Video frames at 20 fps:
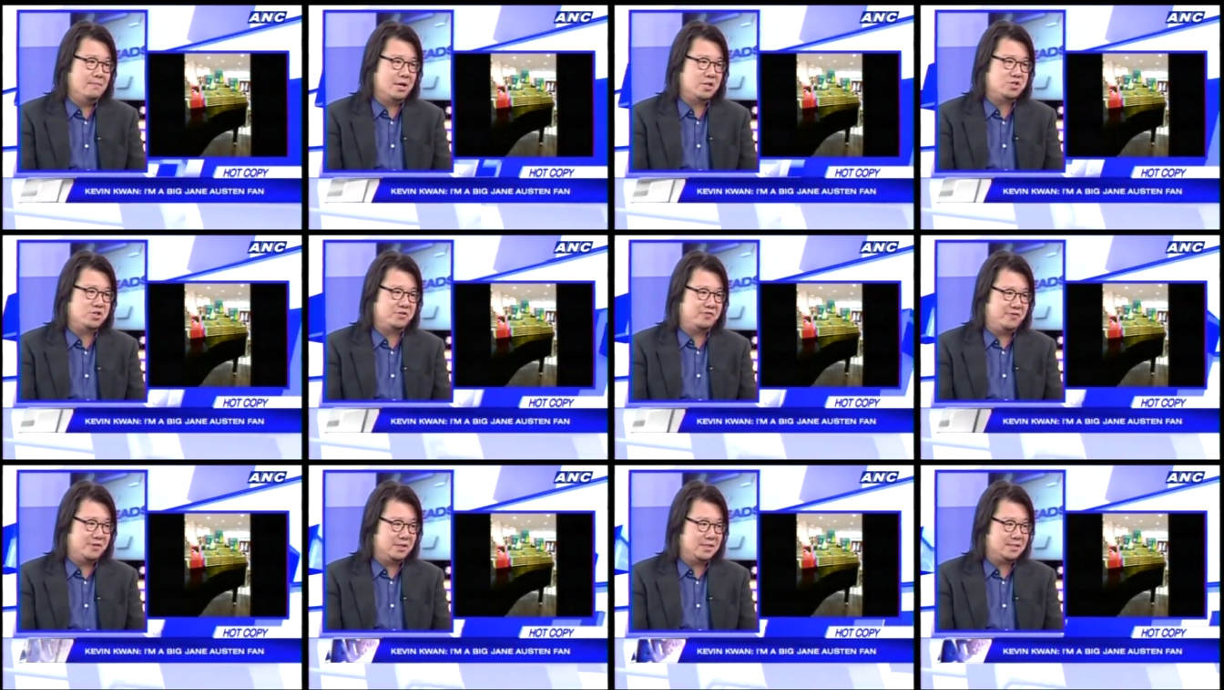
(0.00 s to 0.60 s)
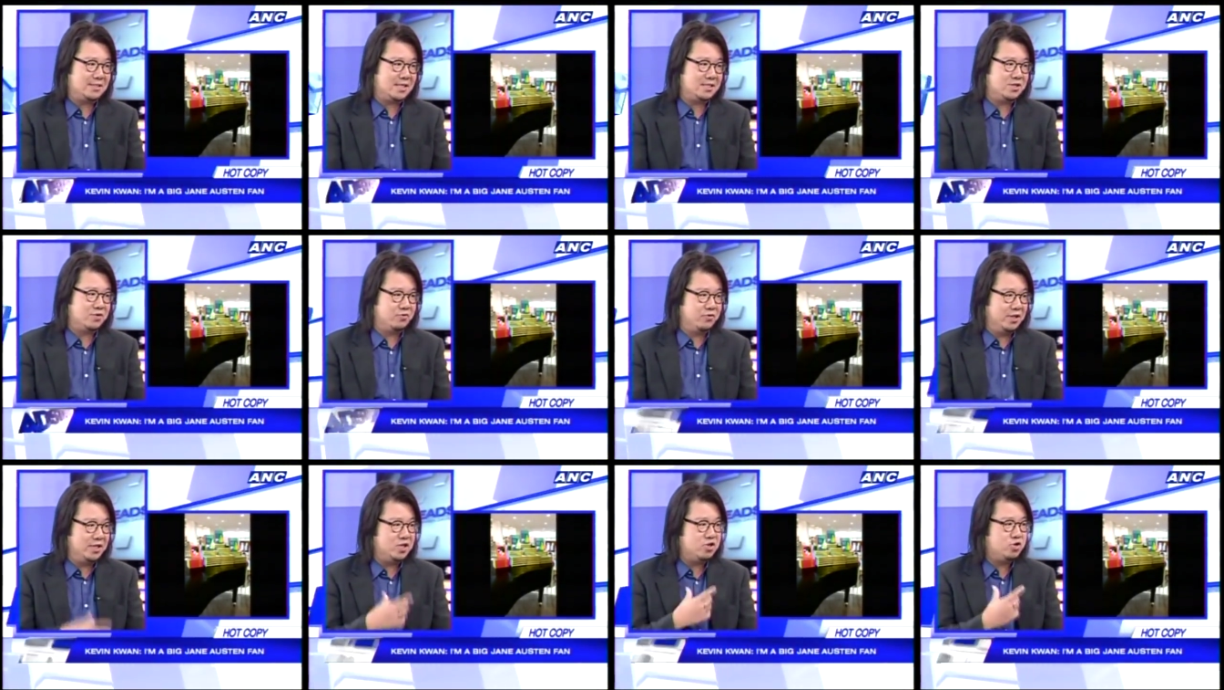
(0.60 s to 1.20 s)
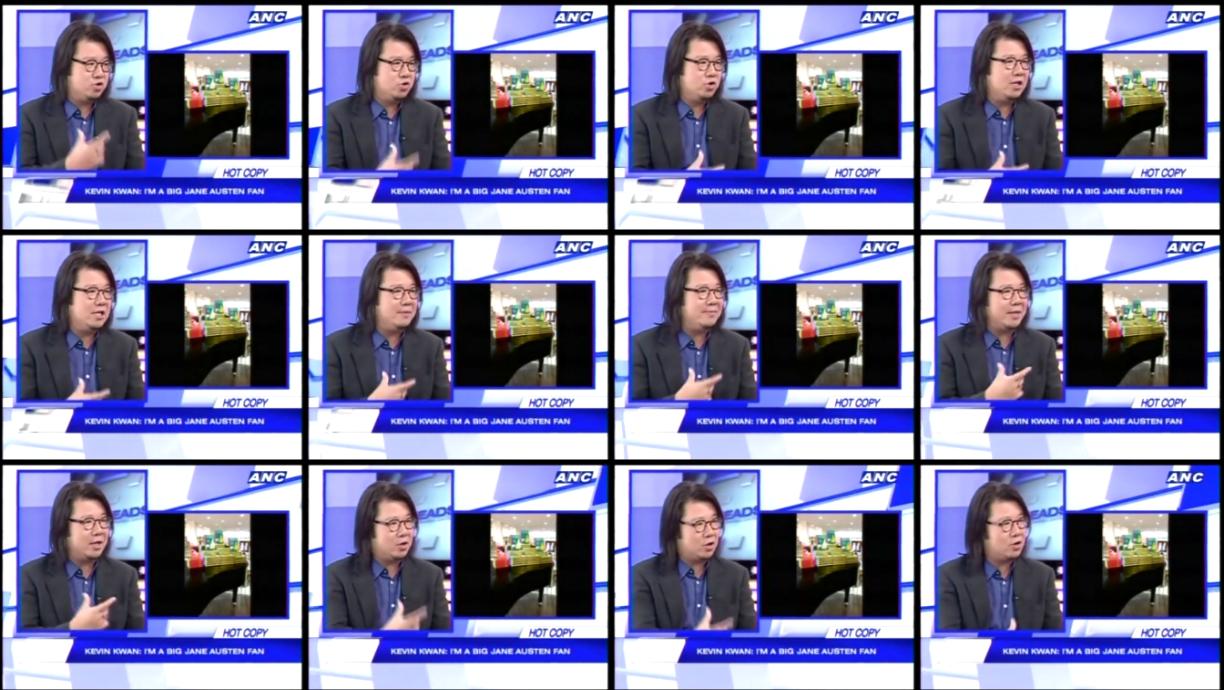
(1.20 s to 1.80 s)
But she feels that to really truly
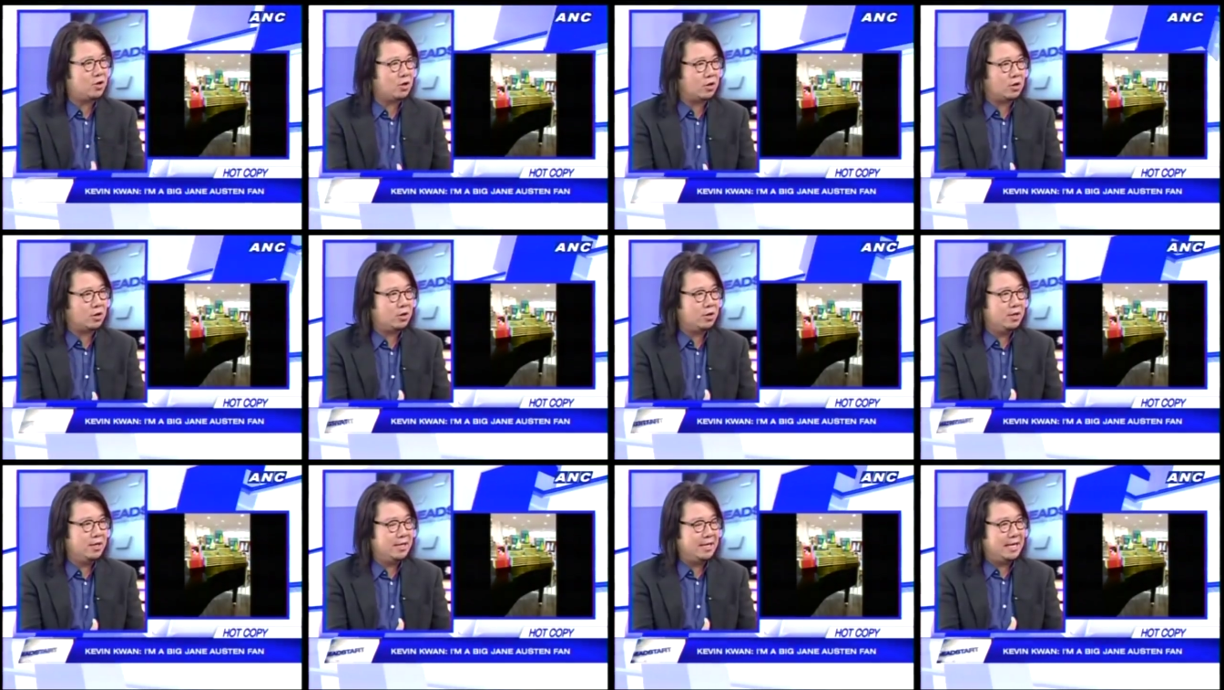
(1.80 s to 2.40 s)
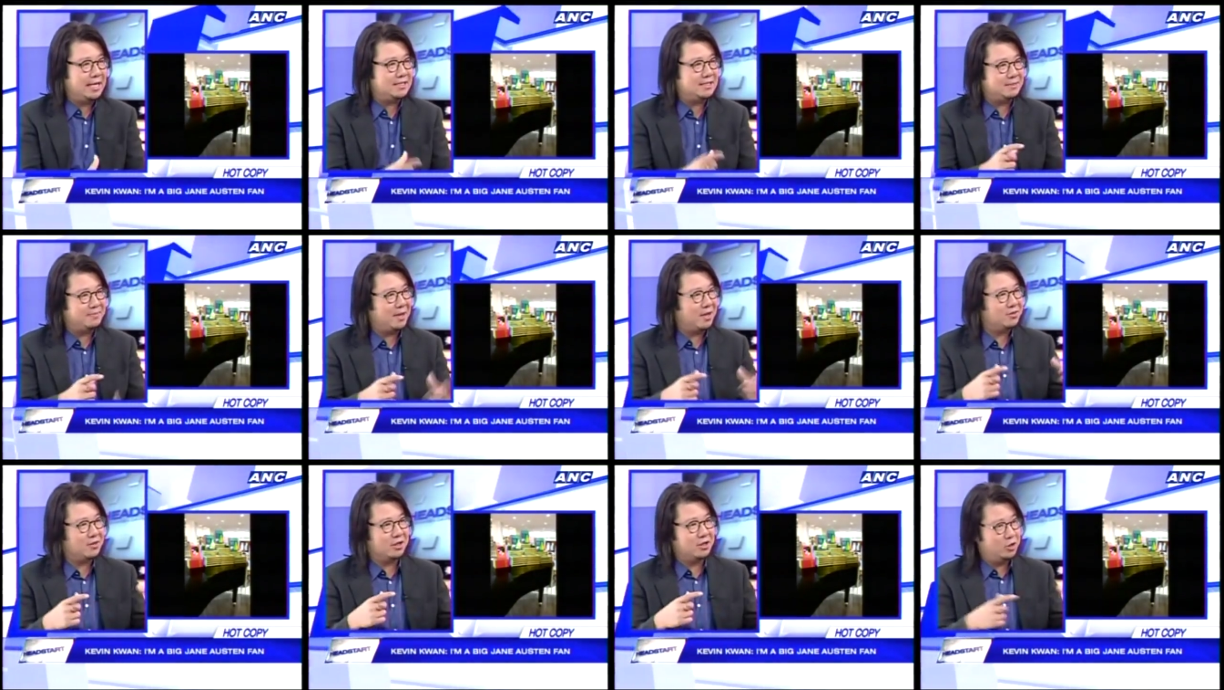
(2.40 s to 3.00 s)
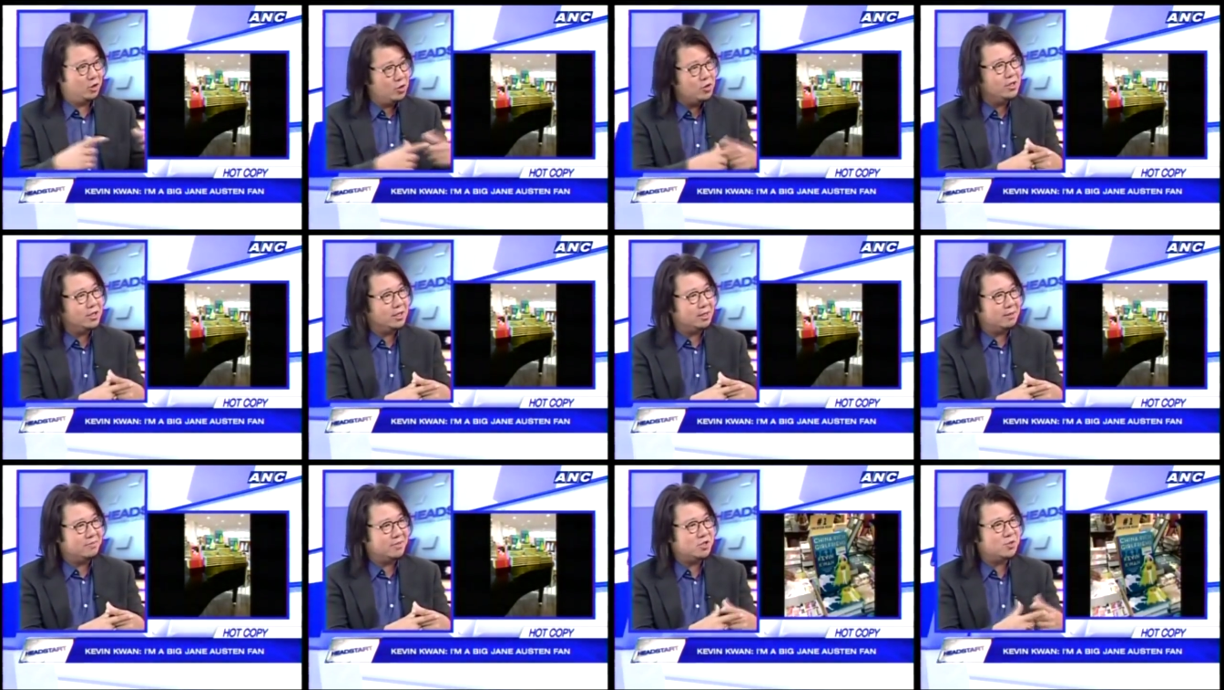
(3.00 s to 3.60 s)
be her, it's about the
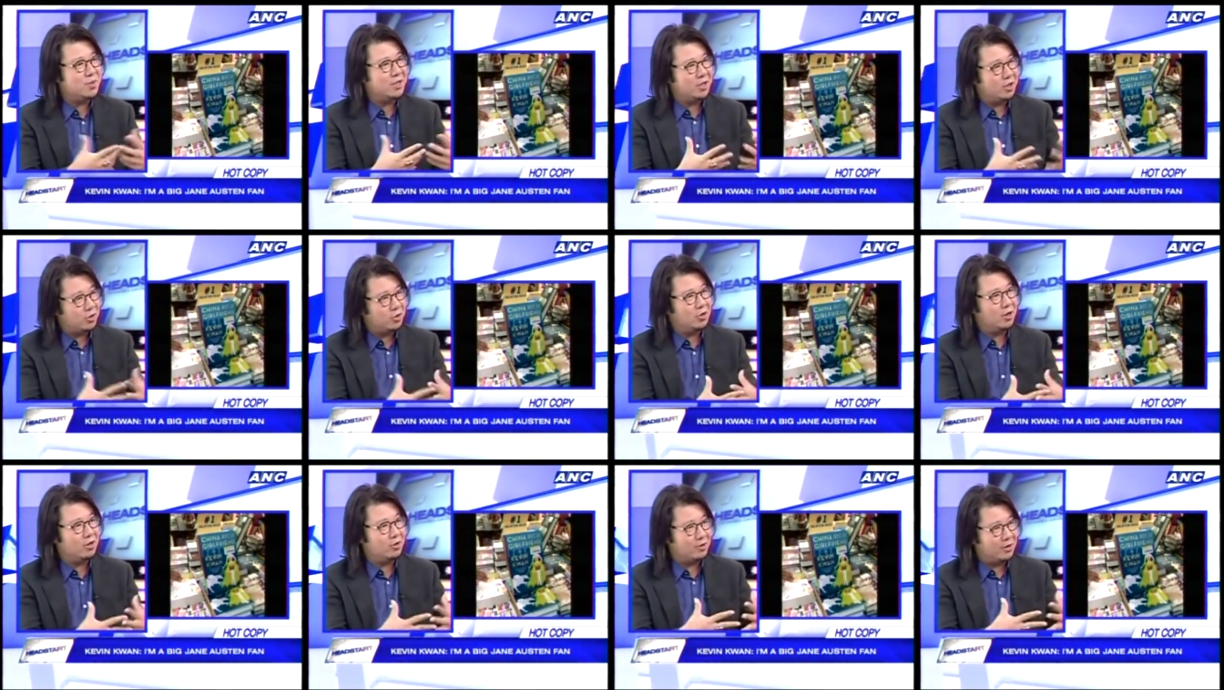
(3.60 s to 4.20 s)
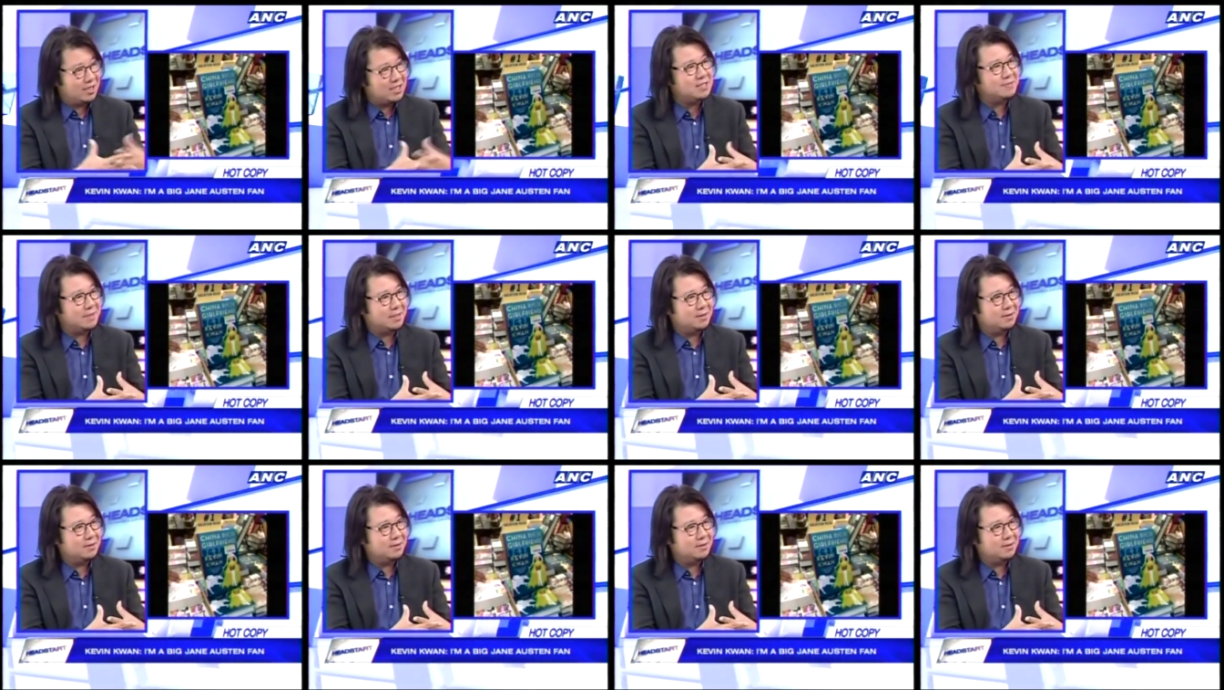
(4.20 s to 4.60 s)
union between her and her husband.